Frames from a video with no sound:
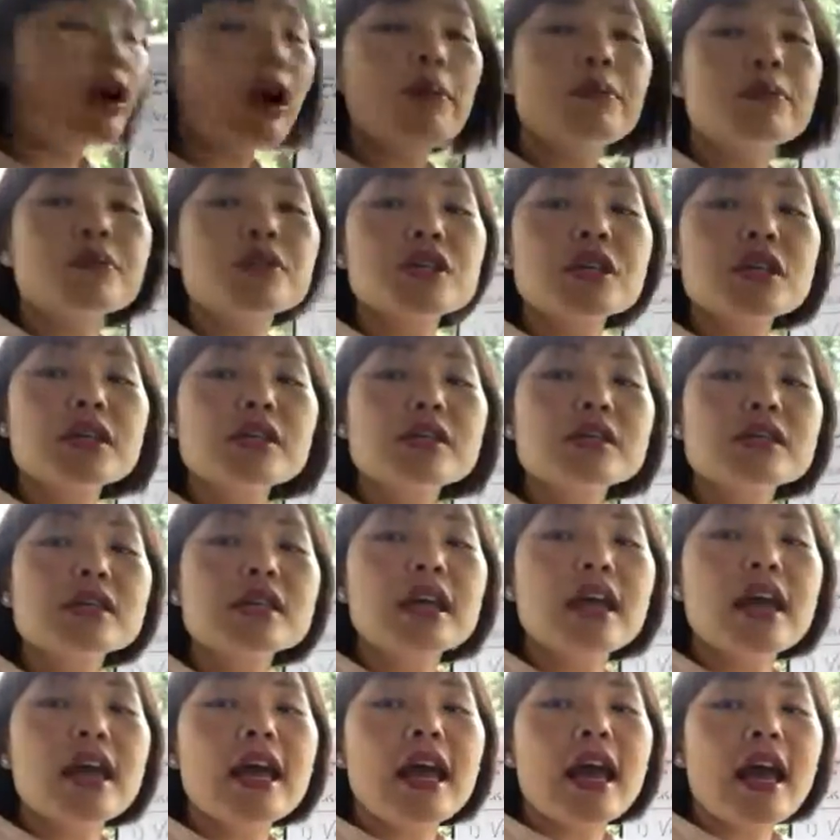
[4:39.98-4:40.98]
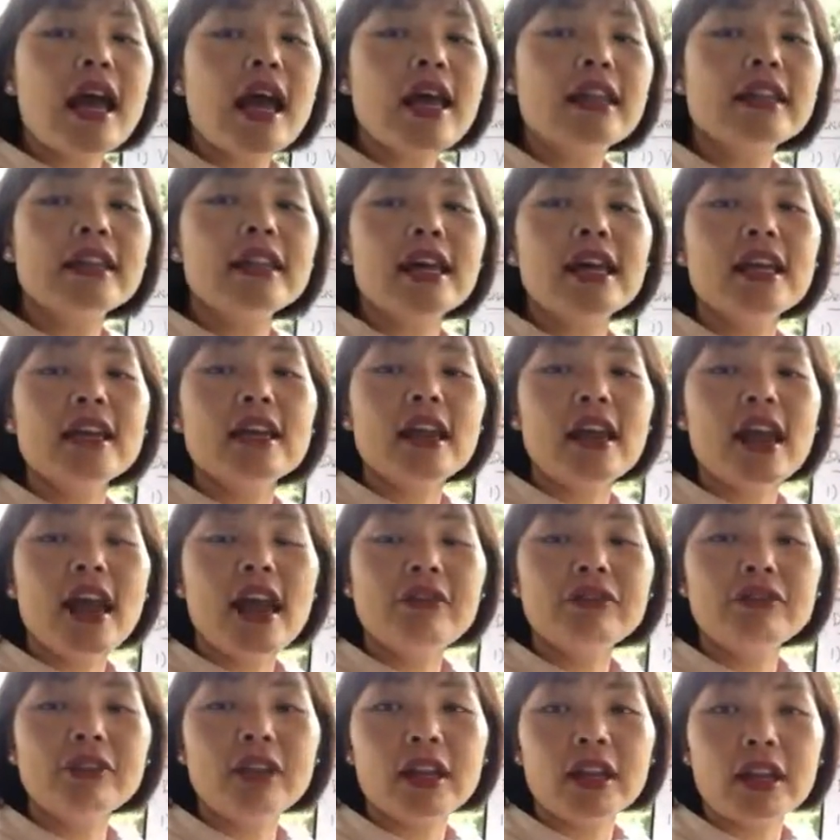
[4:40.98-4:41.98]
the options and then
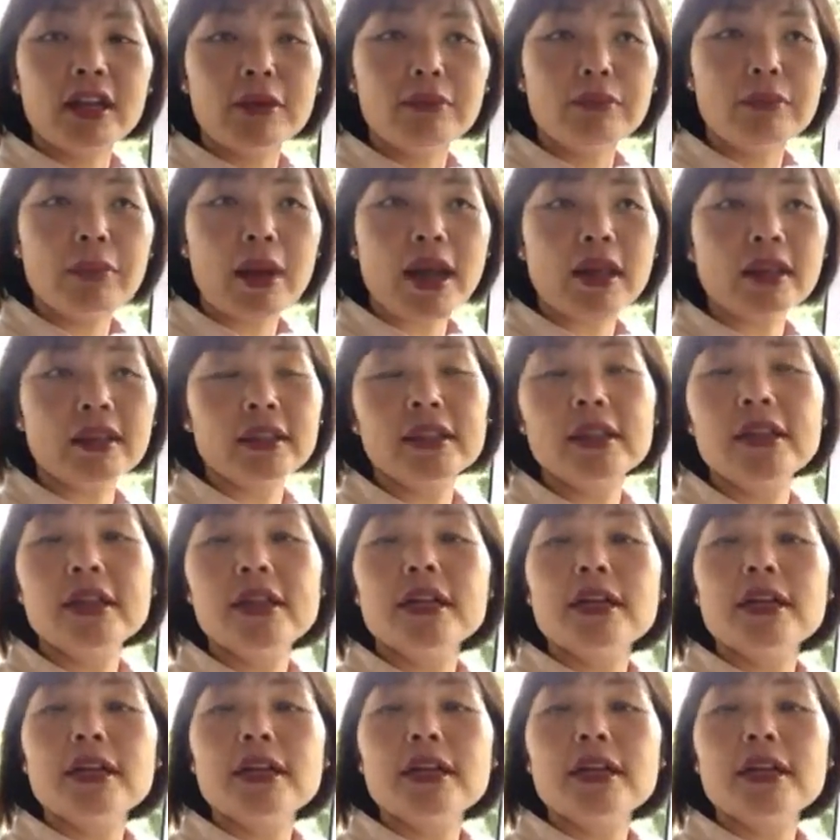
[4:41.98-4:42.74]
have that impact.